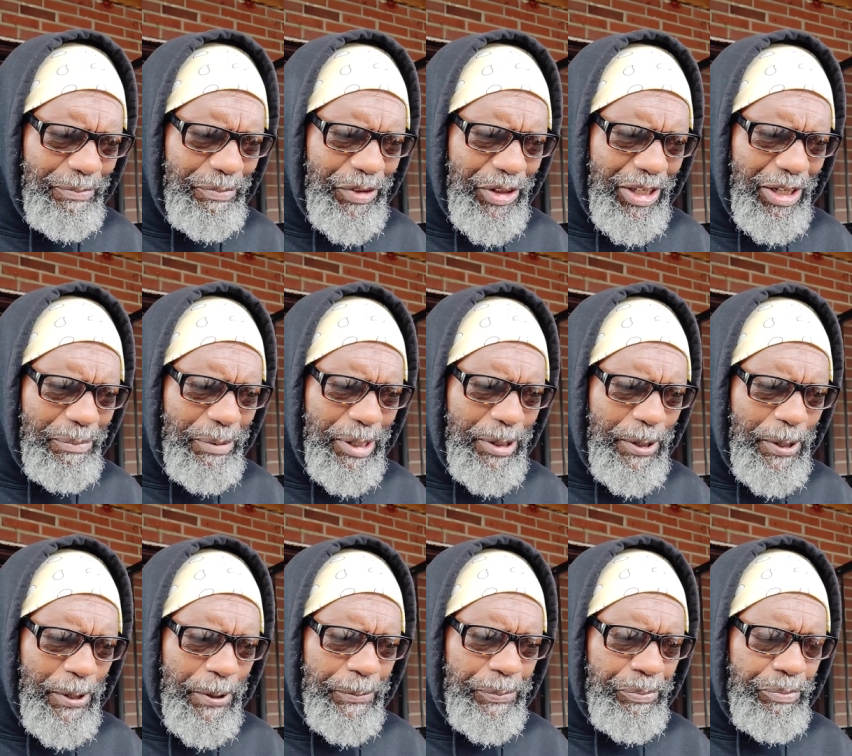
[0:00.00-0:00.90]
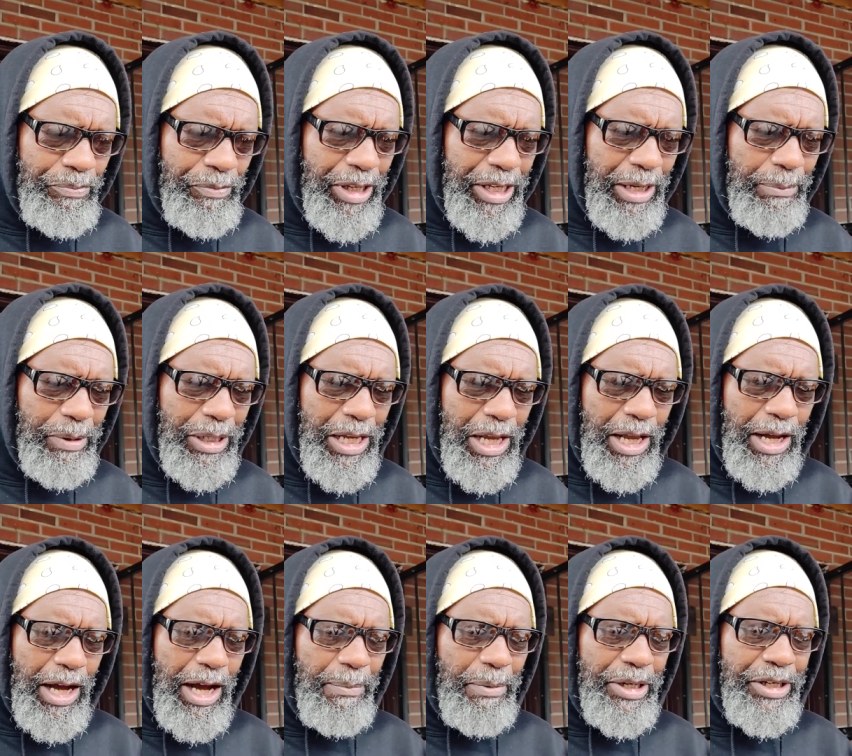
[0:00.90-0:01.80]
You know what I mean? Yeah, but
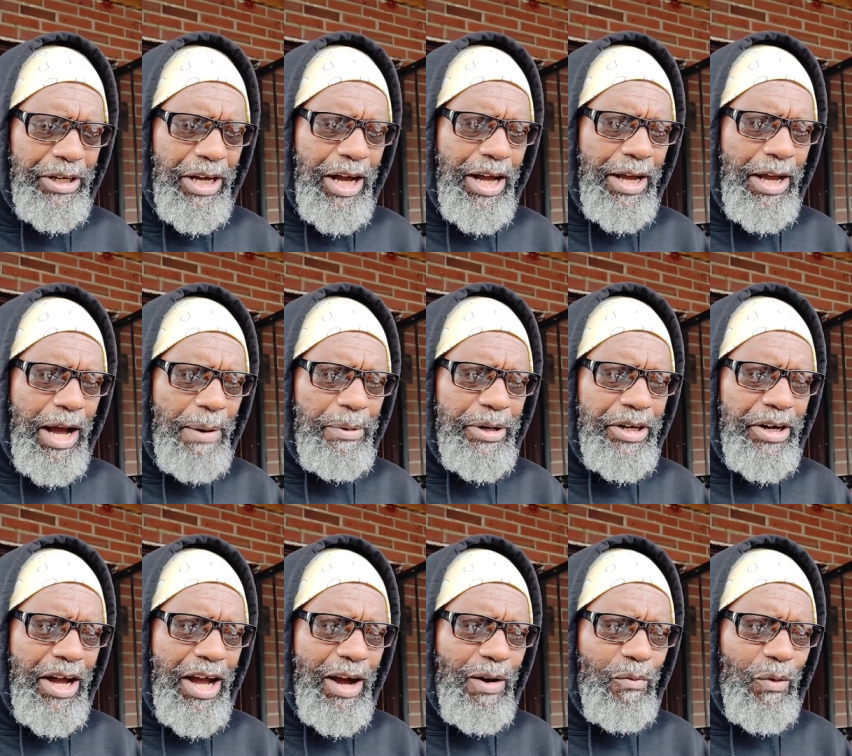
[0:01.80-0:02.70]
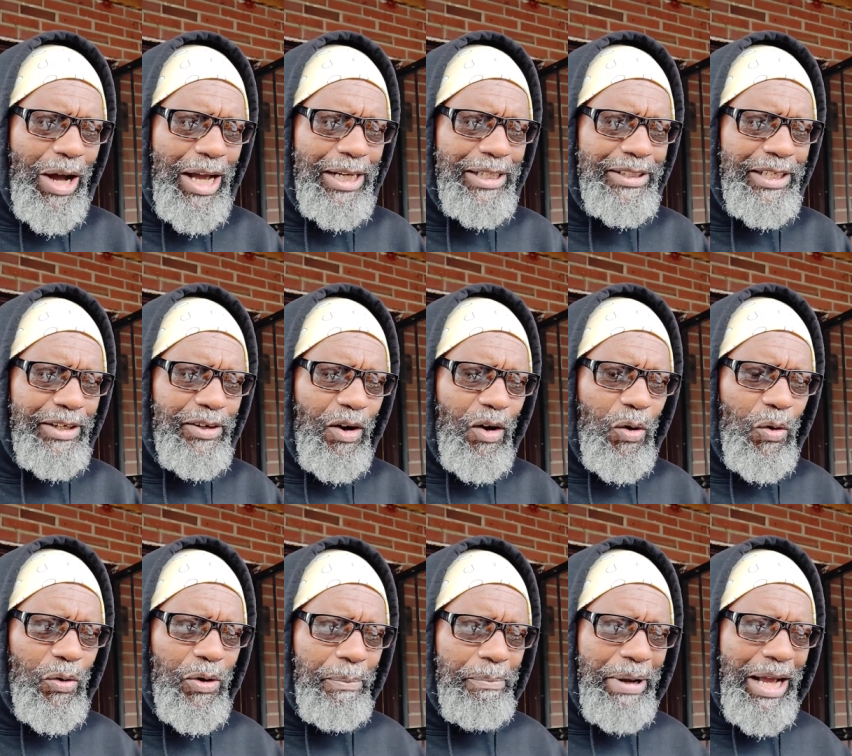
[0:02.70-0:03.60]
I'm a non I'm a non-white that
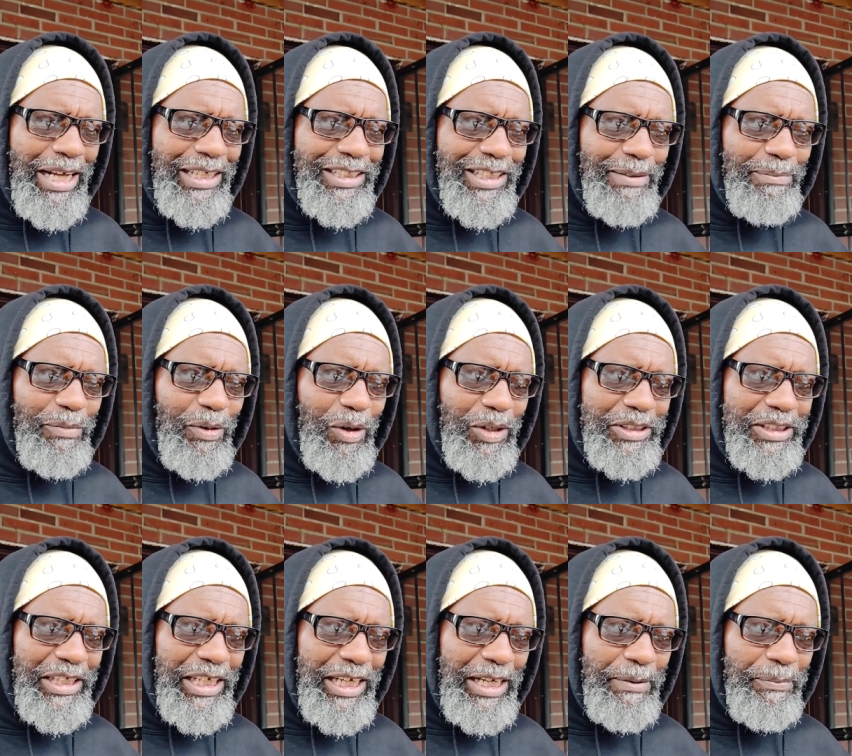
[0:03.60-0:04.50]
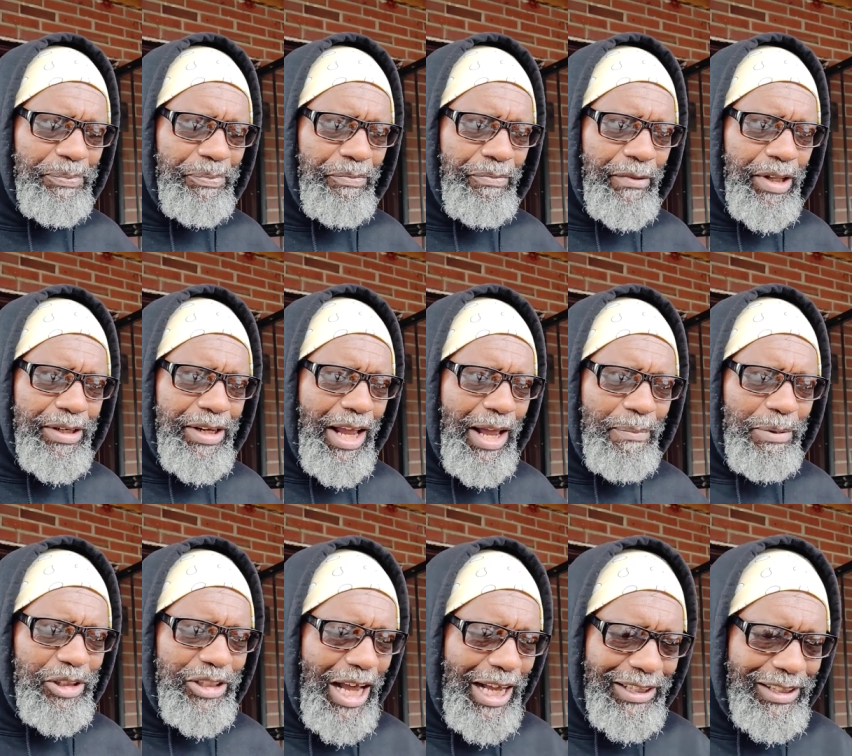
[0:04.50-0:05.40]
own a basketball team. Yeah,
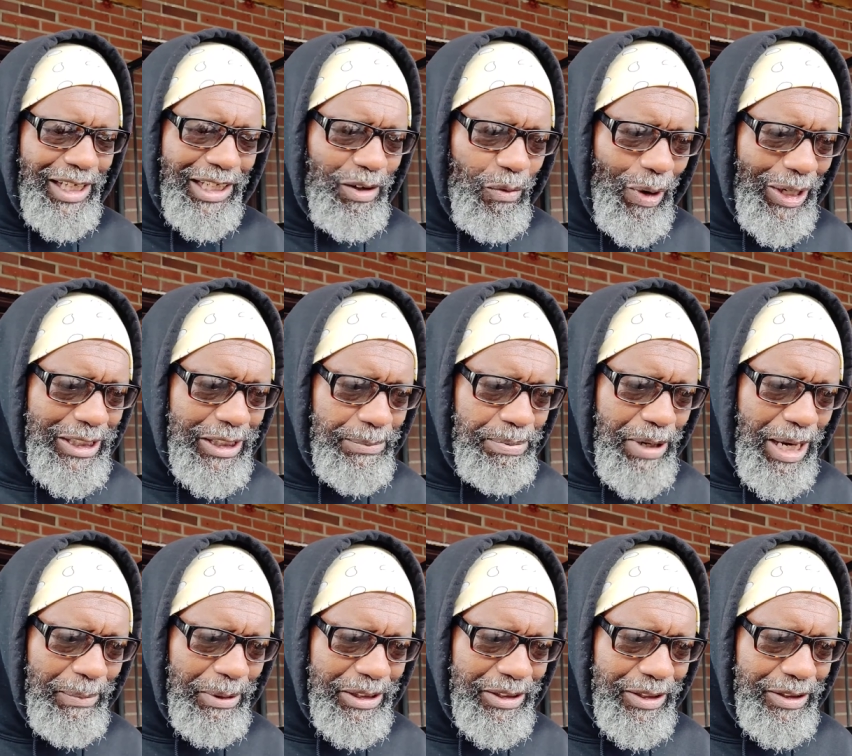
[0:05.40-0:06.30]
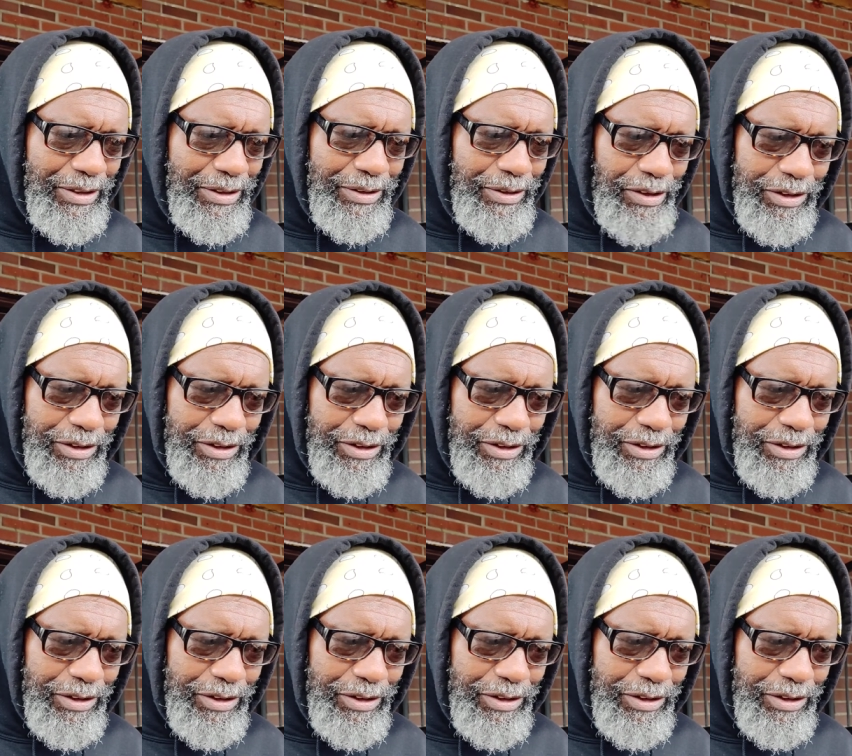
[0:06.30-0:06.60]
but you're acting like a white supremacist.